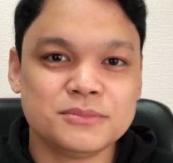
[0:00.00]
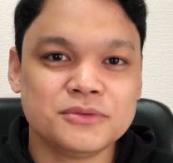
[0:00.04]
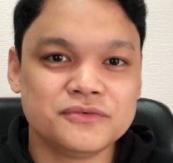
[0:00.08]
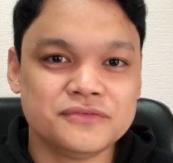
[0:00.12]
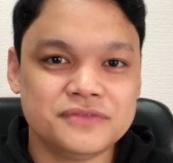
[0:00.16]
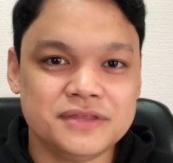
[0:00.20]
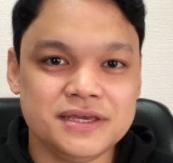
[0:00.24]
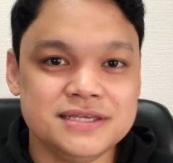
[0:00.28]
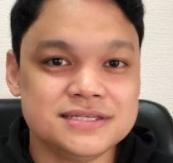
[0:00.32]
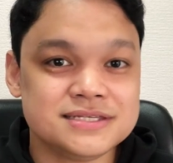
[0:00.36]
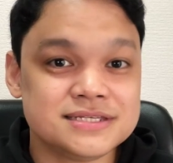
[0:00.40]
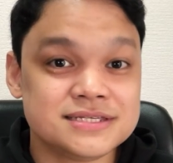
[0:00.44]
of
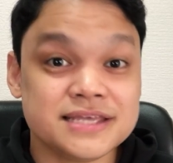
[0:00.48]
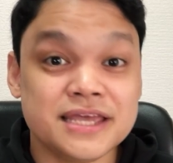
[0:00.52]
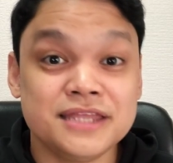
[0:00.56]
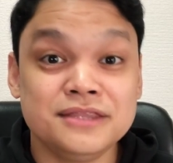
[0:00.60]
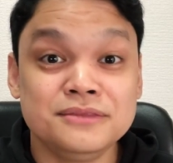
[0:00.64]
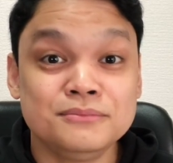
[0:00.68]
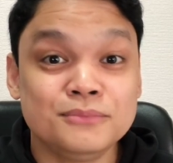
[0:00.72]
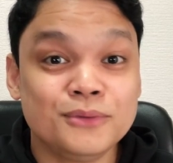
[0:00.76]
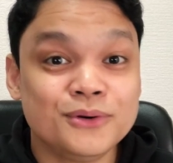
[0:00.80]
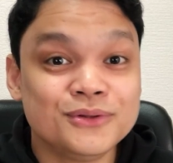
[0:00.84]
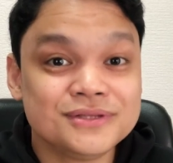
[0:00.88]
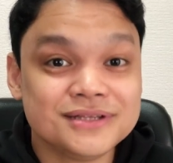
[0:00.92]
these
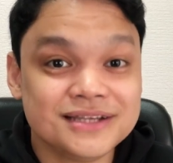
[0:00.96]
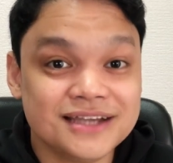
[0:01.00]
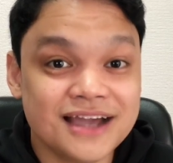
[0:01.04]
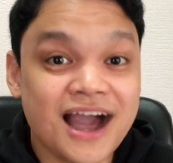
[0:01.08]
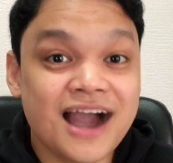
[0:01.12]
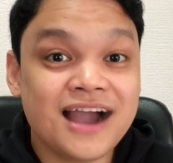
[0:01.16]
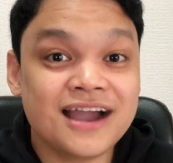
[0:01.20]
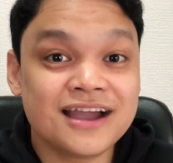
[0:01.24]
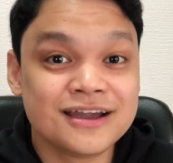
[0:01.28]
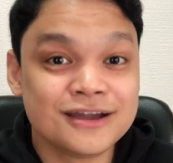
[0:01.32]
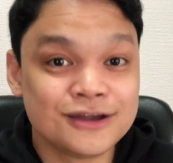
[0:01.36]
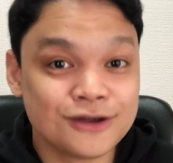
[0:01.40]

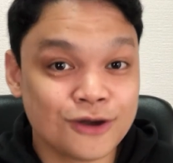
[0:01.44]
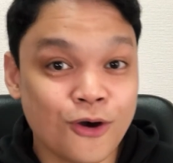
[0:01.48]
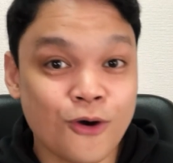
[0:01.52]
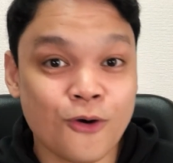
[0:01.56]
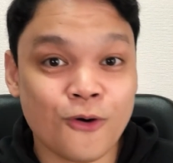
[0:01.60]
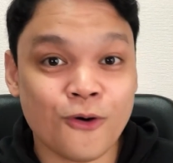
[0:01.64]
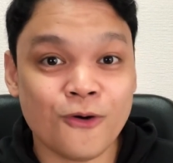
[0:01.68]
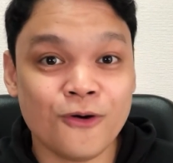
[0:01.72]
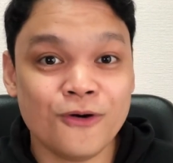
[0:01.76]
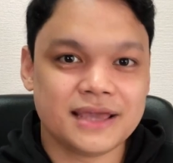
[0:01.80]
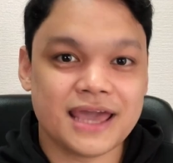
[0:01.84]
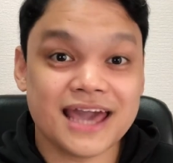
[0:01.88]

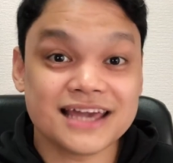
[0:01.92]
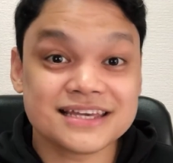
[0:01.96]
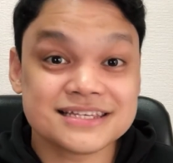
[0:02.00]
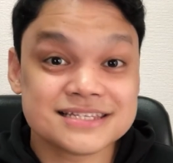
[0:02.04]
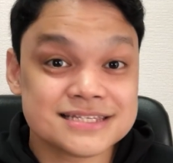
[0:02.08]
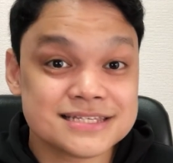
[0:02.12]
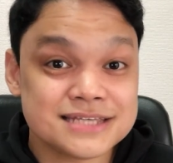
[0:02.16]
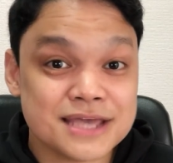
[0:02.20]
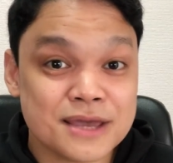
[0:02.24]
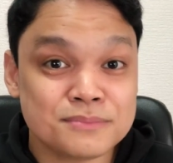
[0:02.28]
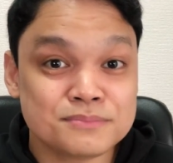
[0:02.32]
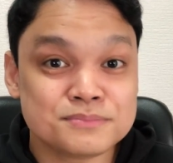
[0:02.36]
Senmon-gakko
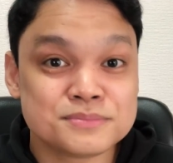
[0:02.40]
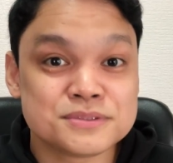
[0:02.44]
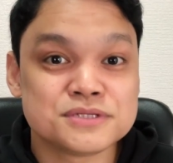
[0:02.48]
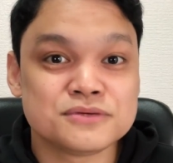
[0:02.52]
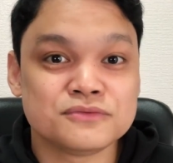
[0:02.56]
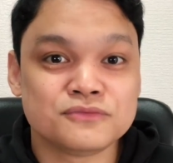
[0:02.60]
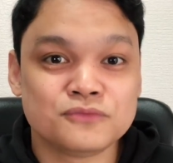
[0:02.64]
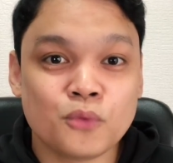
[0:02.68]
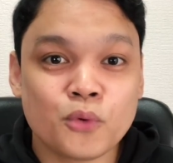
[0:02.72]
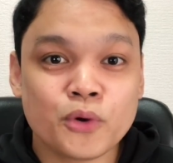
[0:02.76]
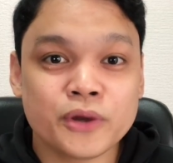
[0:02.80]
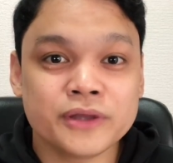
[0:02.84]
accepts
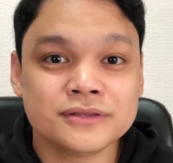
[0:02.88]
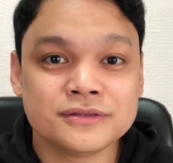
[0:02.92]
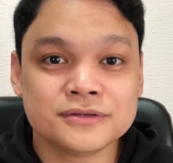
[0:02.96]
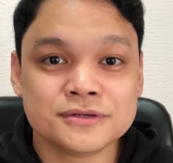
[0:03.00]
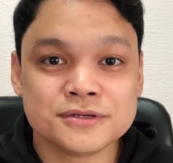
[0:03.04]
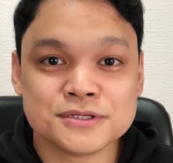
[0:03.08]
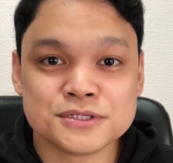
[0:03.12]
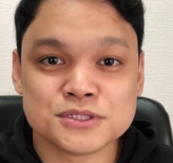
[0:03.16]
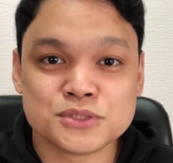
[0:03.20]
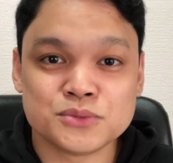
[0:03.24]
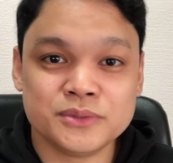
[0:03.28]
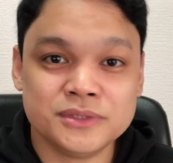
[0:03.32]

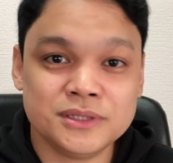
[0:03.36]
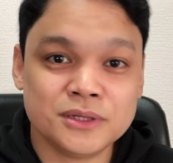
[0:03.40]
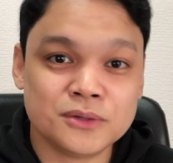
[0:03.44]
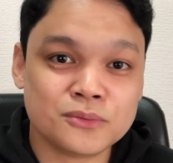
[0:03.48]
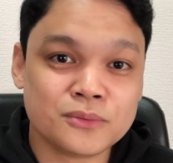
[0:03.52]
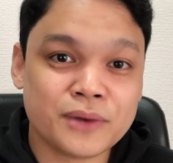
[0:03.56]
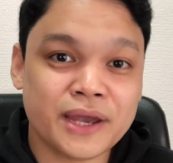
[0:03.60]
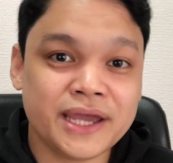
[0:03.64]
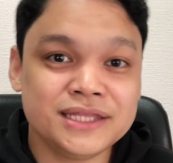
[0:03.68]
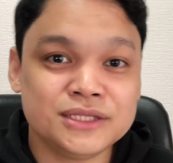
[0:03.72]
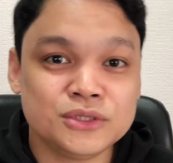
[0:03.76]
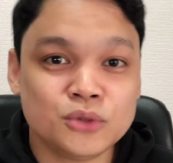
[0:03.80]
foreigners with the right